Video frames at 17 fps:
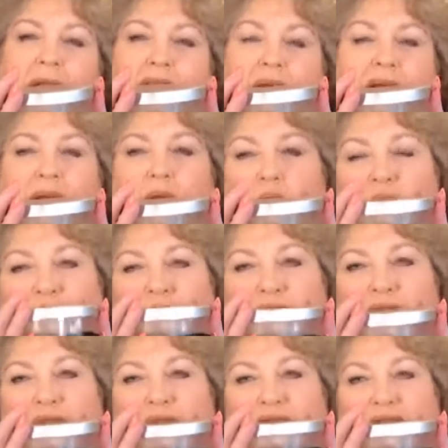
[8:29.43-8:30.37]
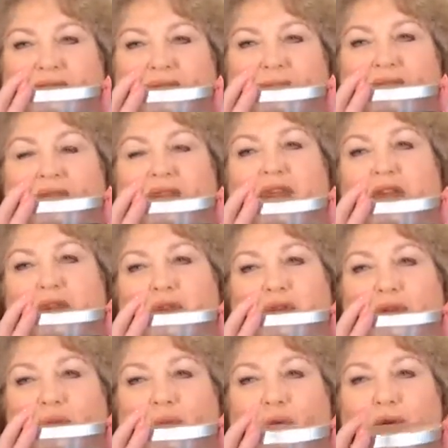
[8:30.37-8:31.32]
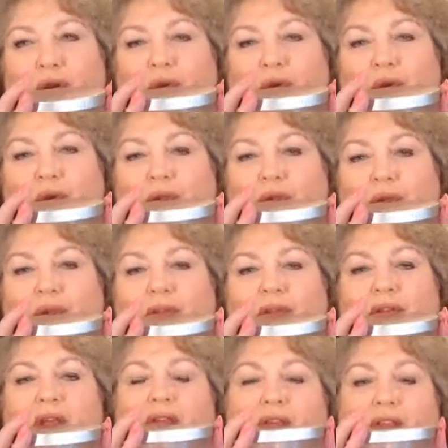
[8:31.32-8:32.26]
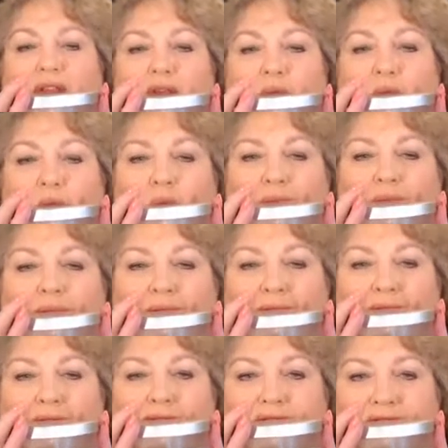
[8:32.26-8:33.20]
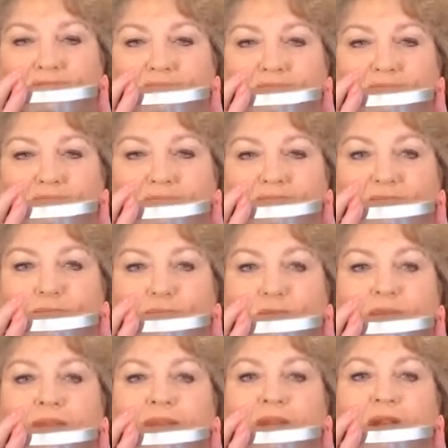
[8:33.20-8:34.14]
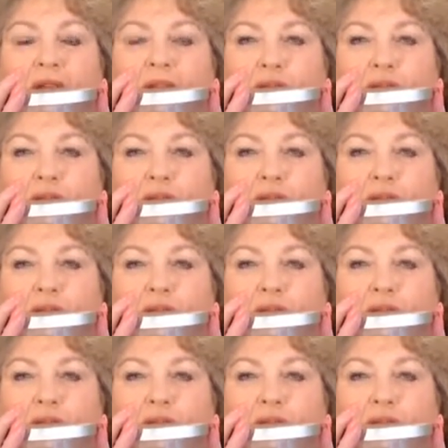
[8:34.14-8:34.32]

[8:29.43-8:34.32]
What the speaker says: but it will give you something that you can work with, that you already have resources for.